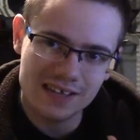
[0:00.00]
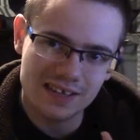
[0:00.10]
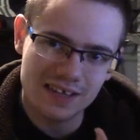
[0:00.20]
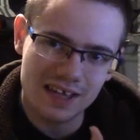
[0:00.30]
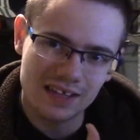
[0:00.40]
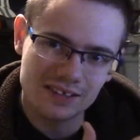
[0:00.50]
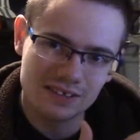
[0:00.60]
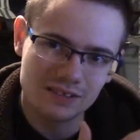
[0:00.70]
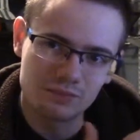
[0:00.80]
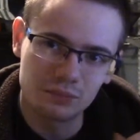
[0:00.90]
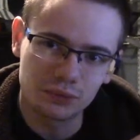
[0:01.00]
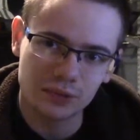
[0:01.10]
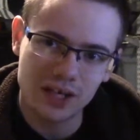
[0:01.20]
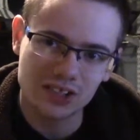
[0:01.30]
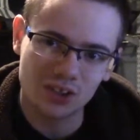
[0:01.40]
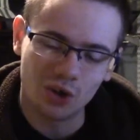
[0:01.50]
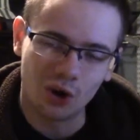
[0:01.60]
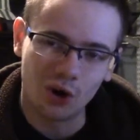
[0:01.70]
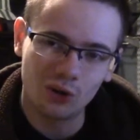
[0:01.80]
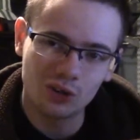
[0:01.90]
that they had to compress
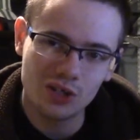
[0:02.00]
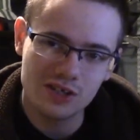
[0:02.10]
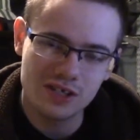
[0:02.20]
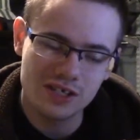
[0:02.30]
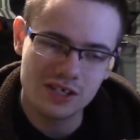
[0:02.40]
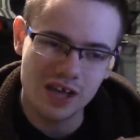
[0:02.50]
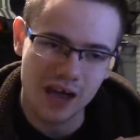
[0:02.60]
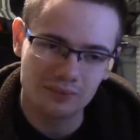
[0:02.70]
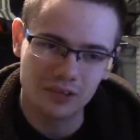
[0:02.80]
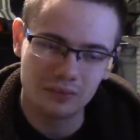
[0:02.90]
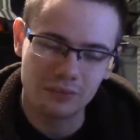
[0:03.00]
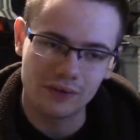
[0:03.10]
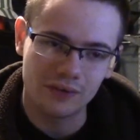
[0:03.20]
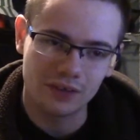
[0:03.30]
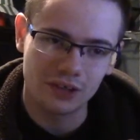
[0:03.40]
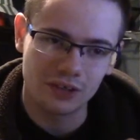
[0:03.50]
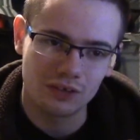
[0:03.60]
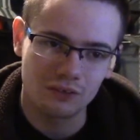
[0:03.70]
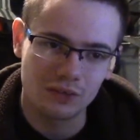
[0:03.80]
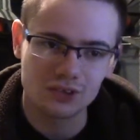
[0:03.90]
all of the Captain America
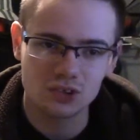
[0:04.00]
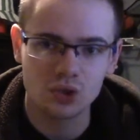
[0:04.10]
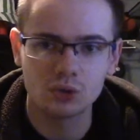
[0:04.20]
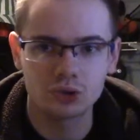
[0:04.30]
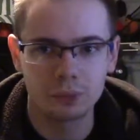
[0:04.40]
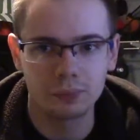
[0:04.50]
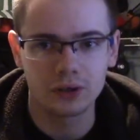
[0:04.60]
Winter Soldier